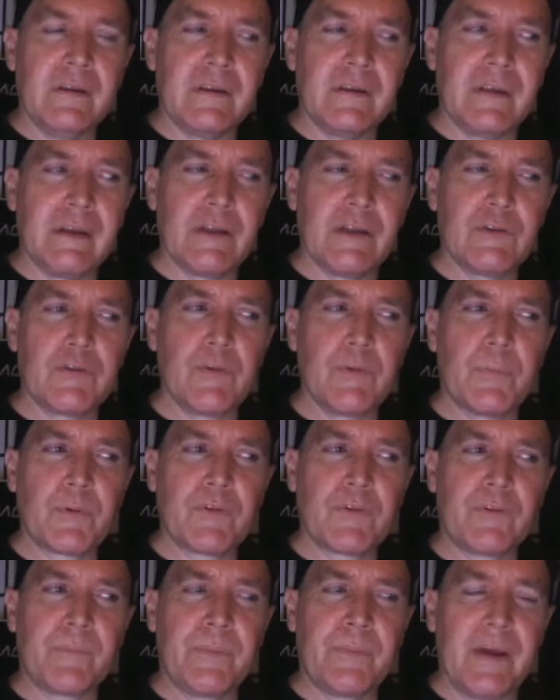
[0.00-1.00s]
get a true
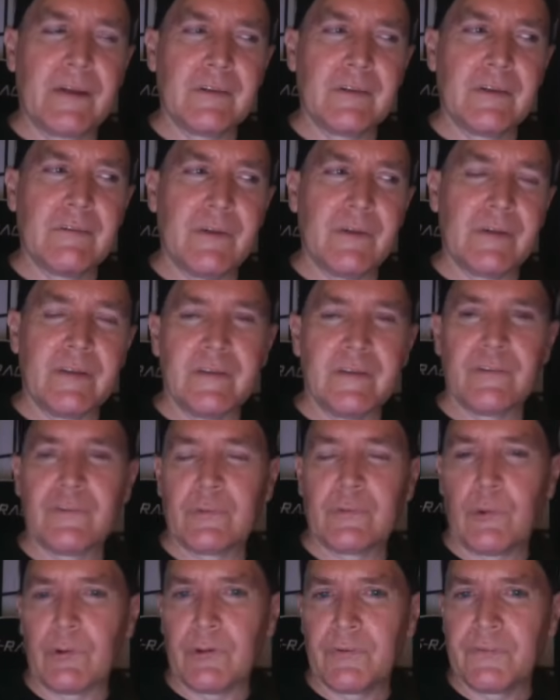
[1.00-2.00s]
perspective on the
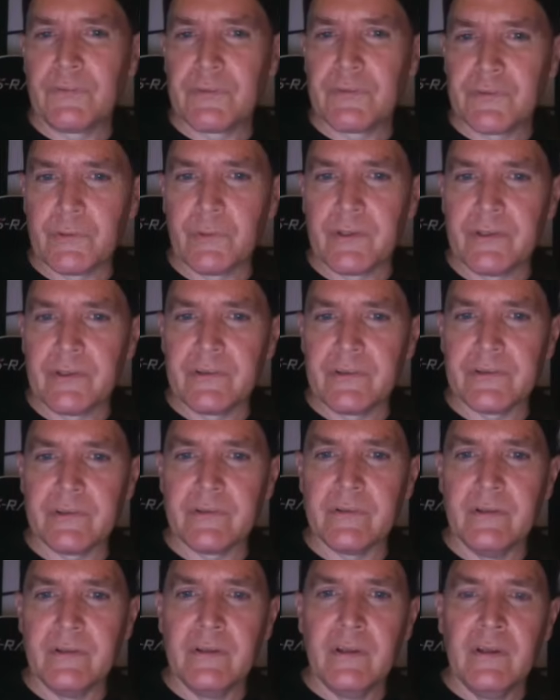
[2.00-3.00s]
historical
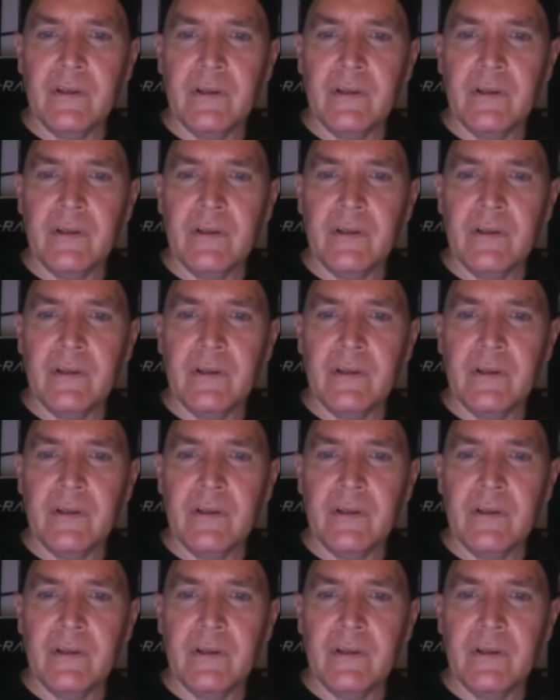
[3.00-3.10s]
situation.